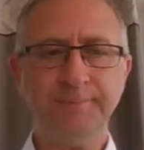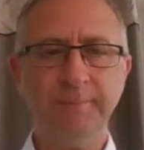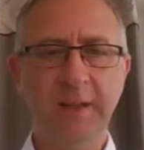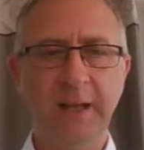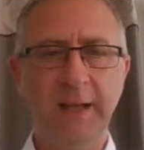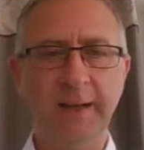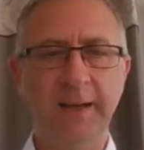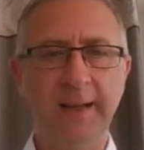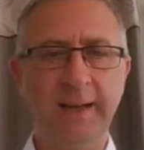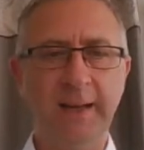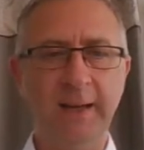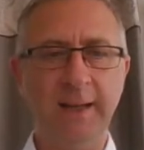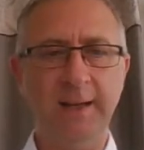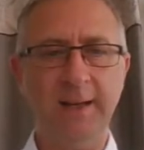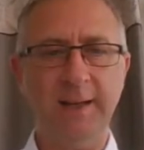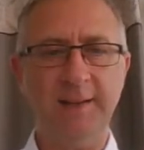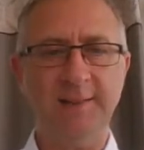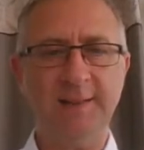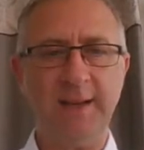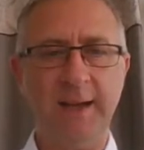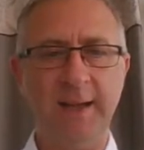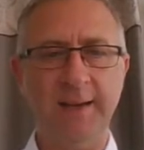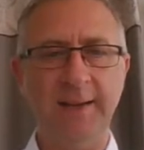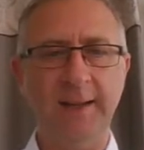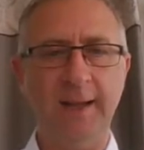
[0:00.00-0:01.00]
And he clearly
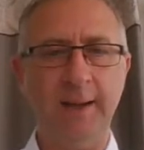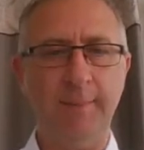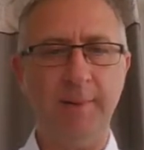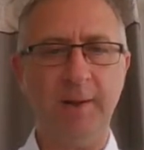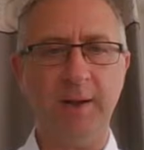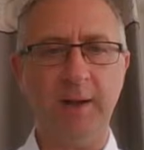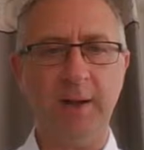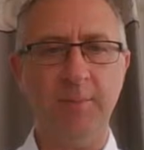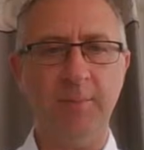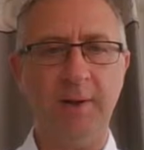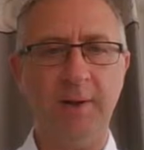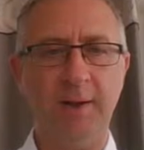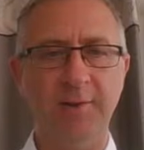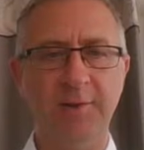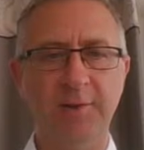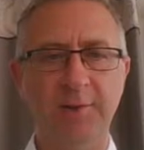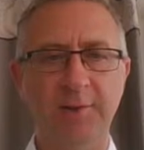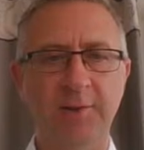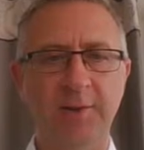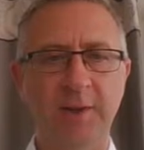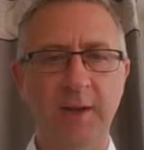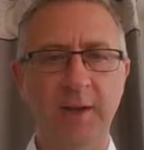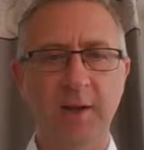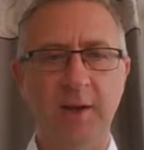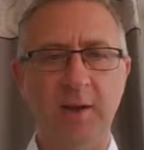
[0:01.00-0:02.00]
is a handicapper going
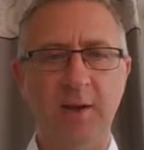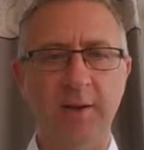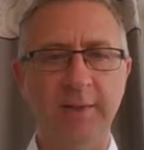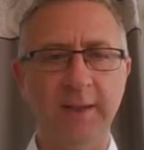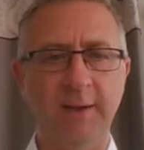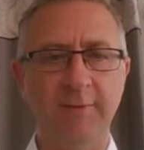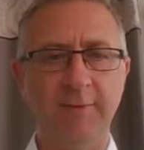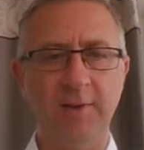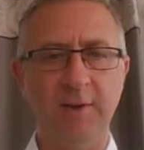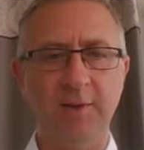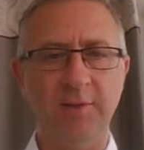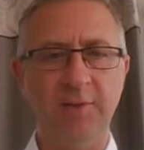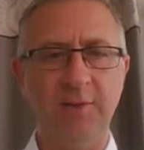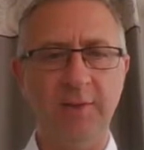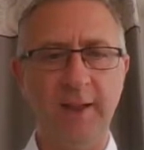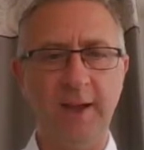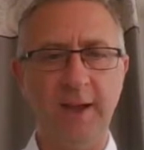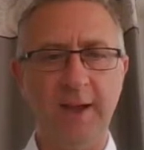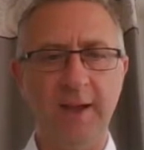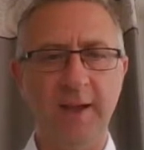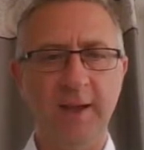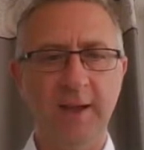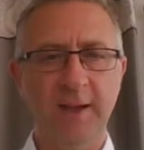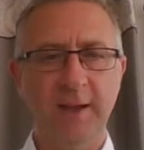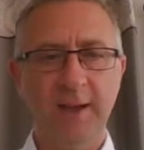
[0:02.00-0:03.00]
places on the evidence of
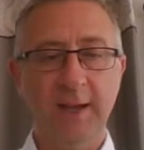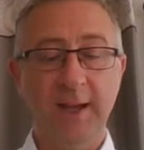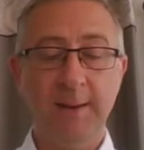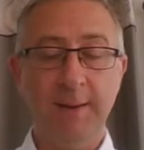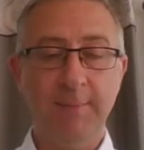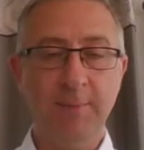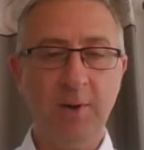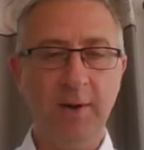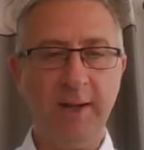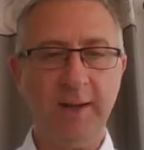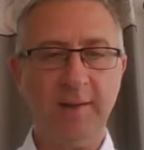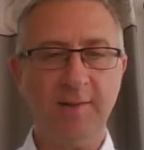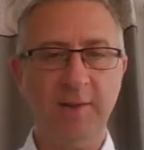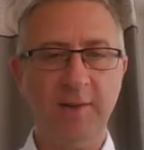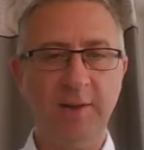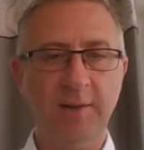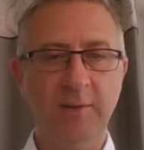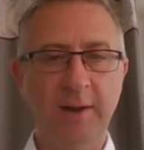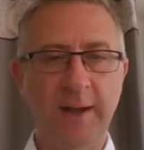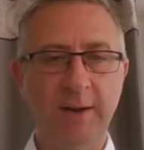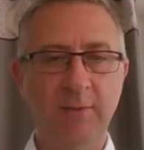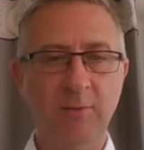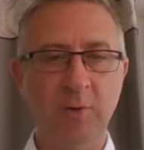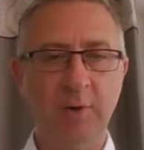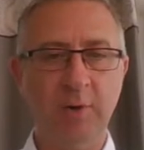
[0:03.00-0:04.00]
that. He might actually
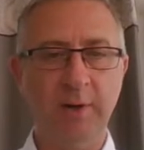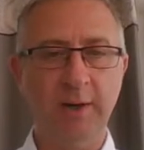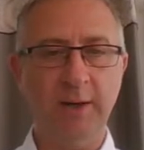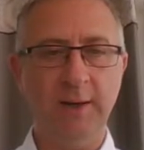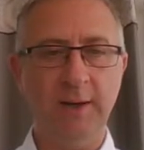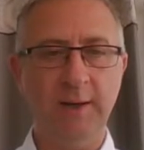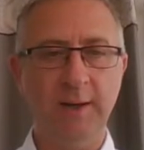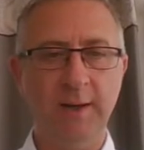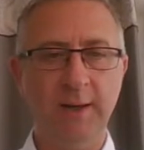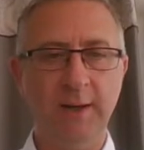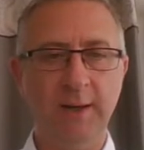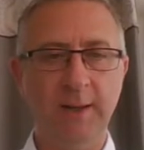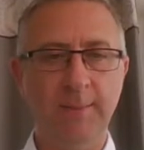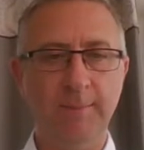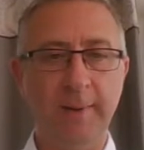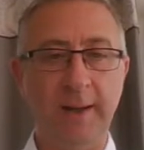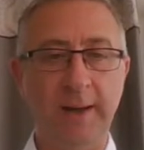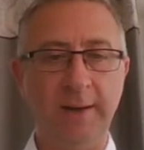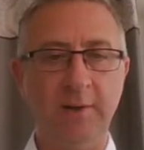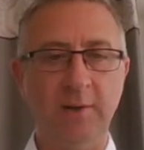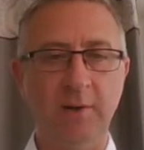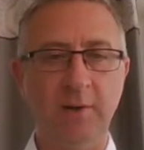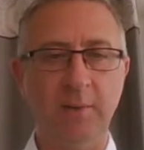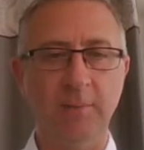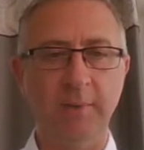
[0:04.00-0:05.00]
now run in
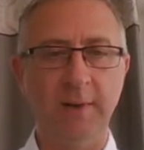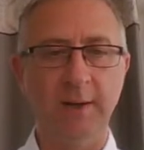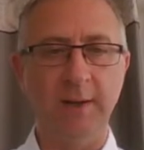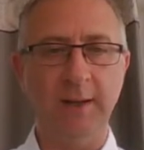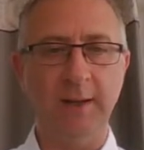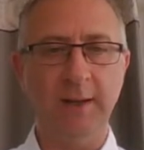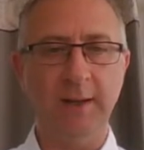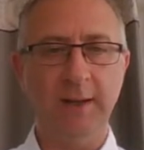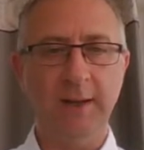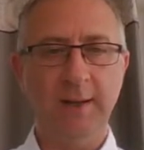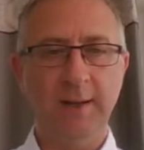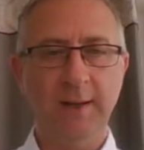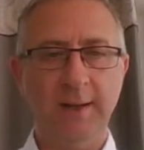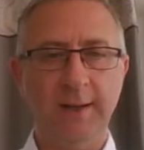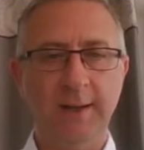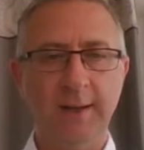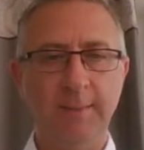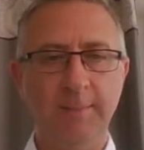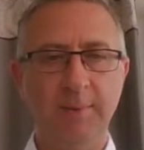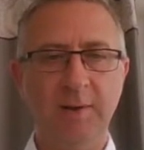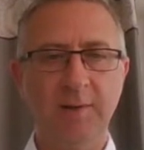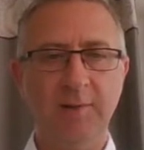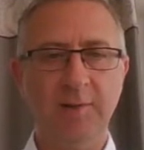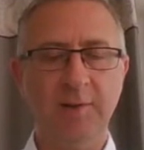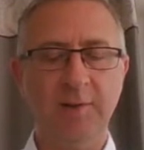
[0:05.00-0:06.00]
Pattern Company
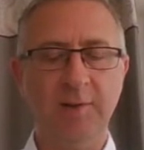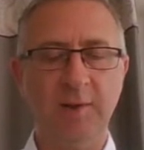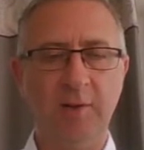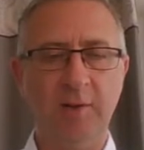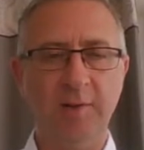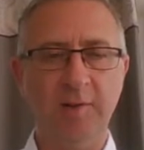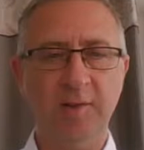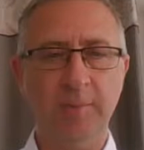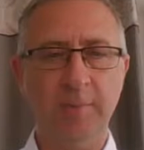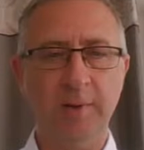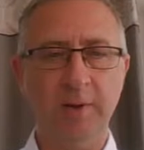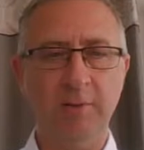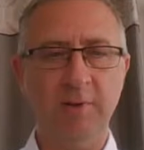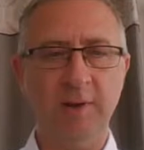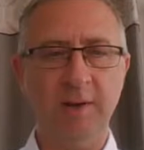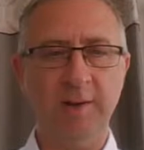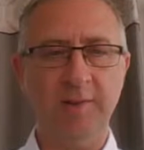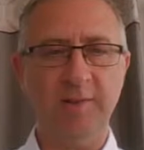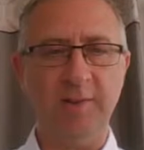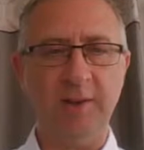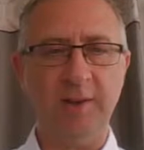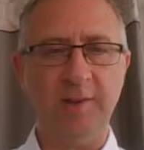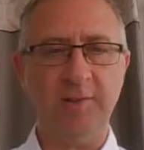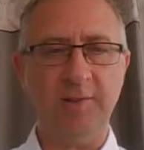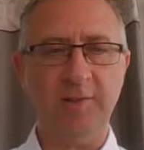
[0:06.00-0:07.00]
because he's likely to be
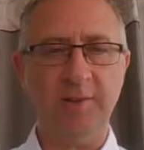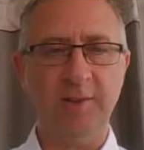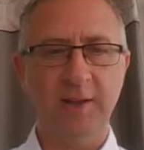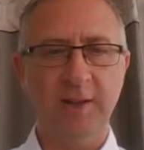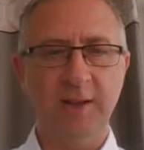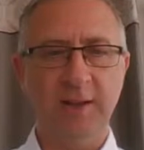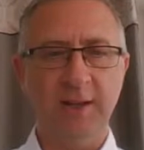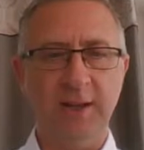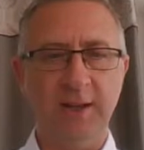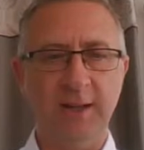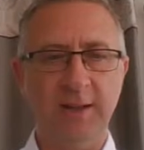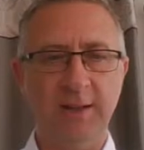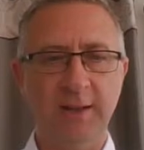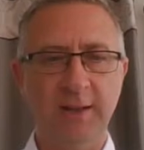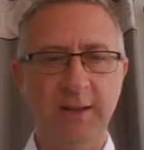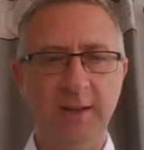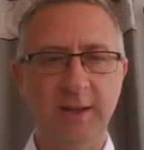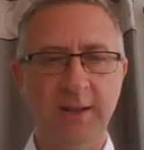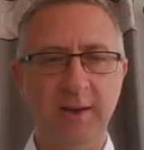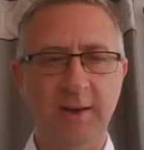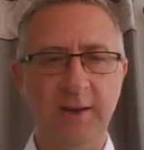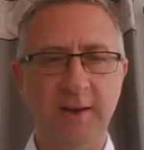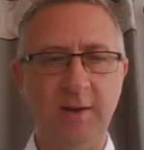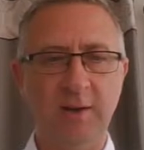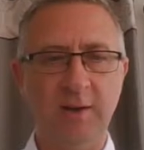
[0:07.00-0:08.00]
reassessed in
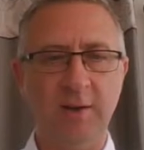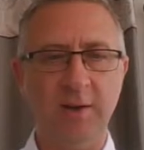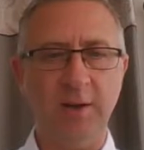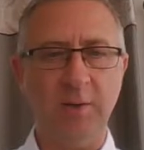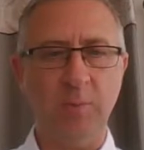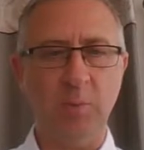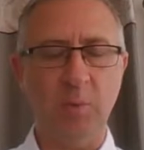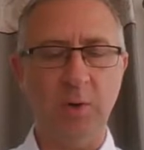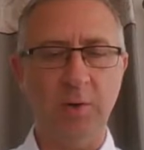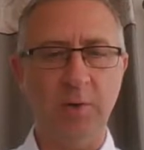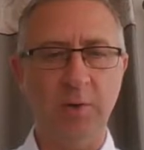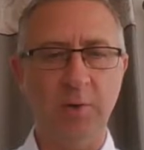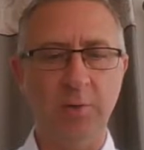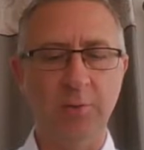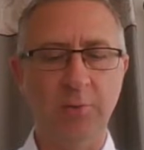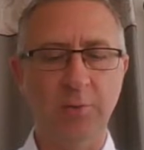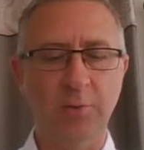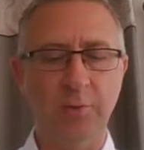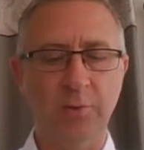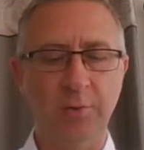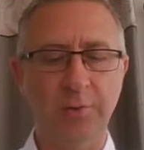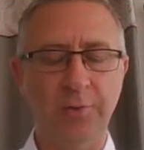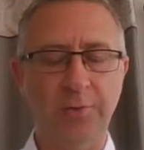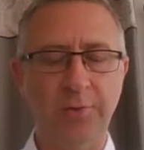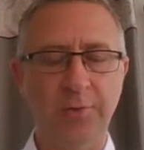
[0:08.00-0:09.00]
the high
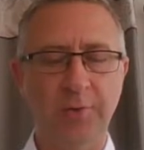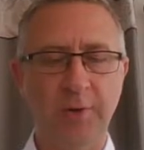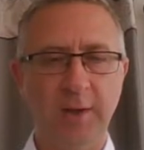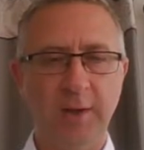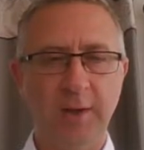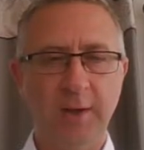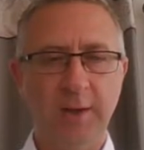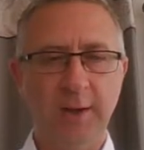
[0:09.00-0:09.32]
100s.